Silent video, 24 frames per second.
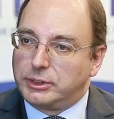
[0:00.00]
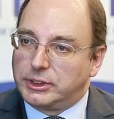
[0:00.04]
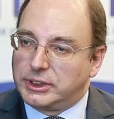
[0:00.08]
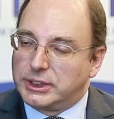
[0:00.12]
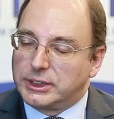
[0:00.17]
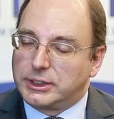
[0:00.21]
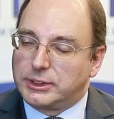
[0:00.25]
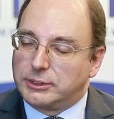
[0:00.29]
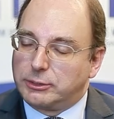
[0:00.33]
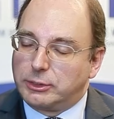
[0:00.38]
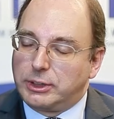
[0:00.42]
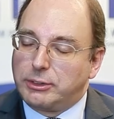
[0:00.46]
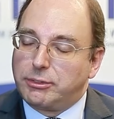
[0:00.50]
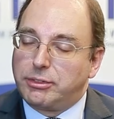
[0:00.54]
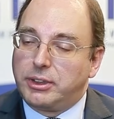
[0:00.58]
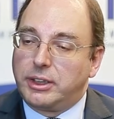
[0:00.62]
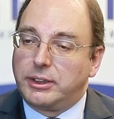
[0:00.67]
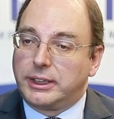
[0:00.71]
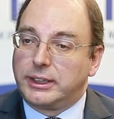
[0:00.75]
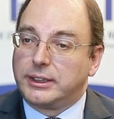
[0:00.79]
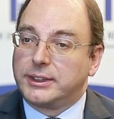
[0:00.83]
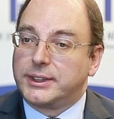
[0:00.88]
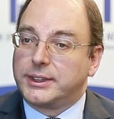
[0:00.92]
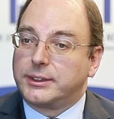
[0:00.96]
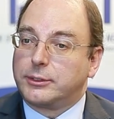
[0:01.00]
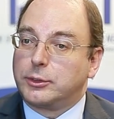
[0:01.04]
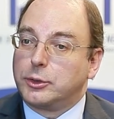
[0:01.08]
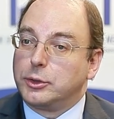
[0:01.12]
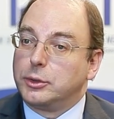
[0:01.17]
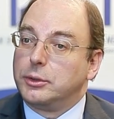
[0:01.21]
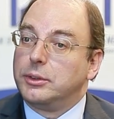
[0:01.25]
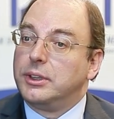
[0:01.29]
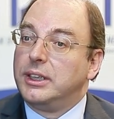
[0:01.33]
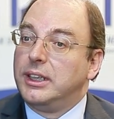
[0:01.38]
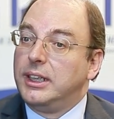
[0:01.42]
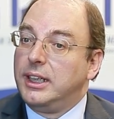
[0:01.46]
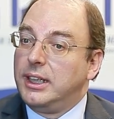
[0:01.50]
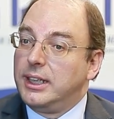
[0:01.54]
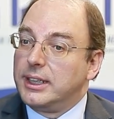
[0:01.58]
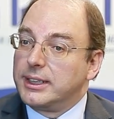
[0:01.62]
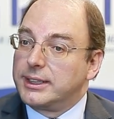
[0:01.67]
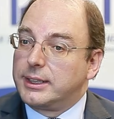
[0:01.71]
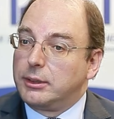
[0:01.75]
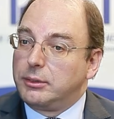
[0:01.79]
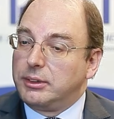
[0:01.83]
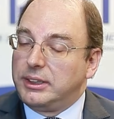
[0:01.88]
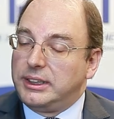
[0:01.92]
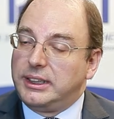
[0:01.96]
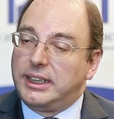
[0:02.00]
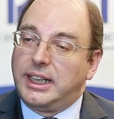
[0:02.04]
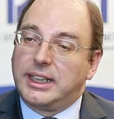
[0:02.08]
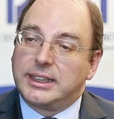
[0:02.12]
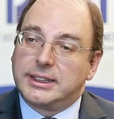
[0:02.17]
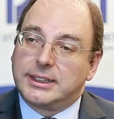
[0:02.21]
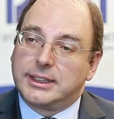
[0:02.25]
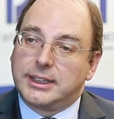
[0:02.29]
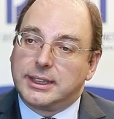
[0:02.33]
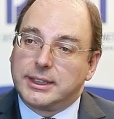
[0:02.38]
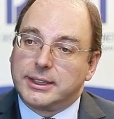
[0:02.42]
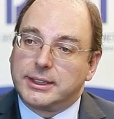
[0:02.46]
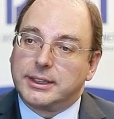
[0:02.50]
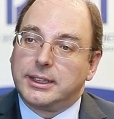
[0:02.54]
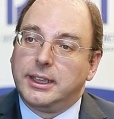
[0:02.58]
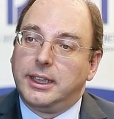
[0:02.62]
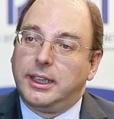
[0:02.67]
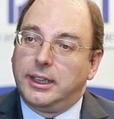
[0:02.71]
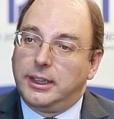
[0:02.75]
just referring to. So in that sense,